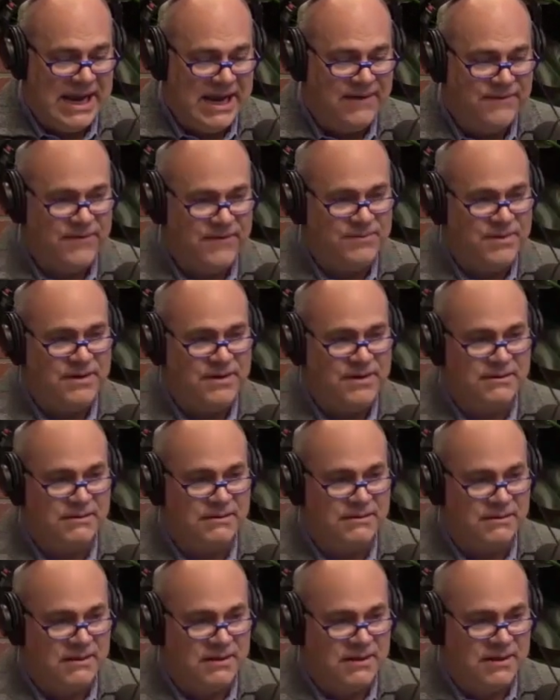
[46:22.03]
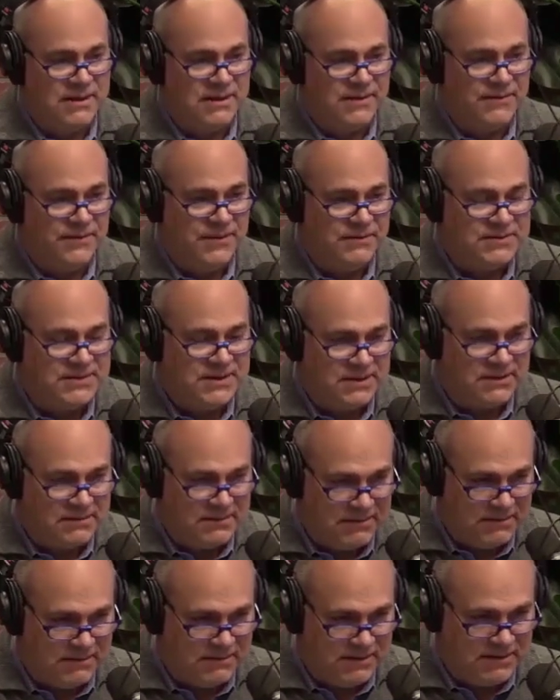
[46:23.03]
every month it was like
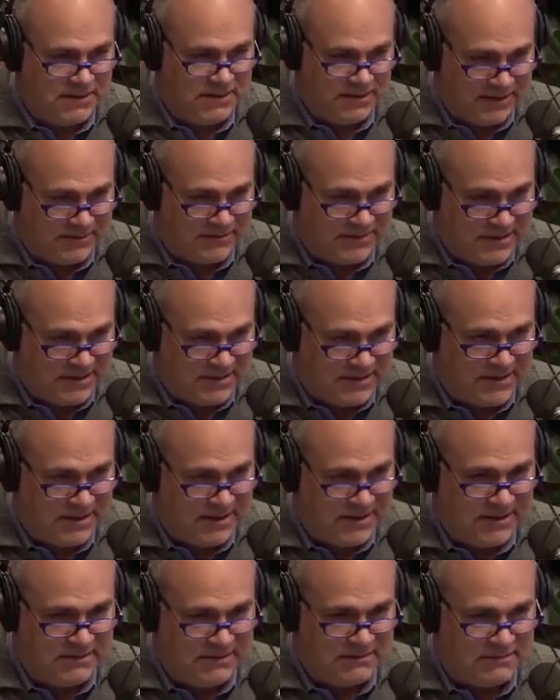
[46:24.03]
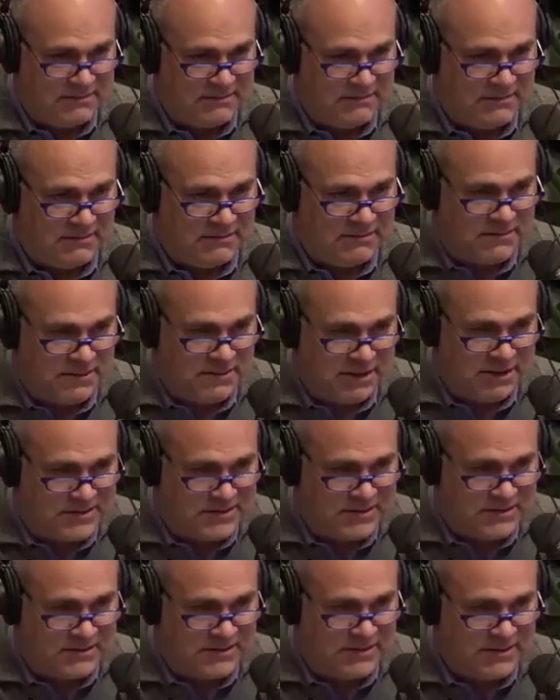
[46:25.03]
delinquency is going to hit or
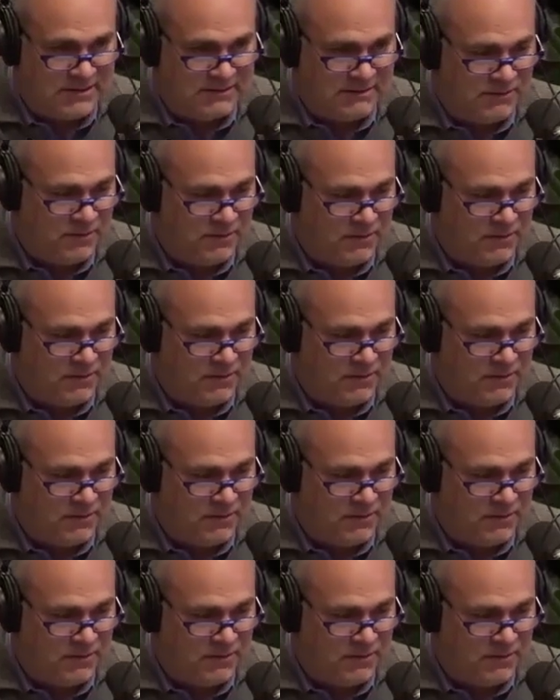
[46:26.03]
delinquency going to hit.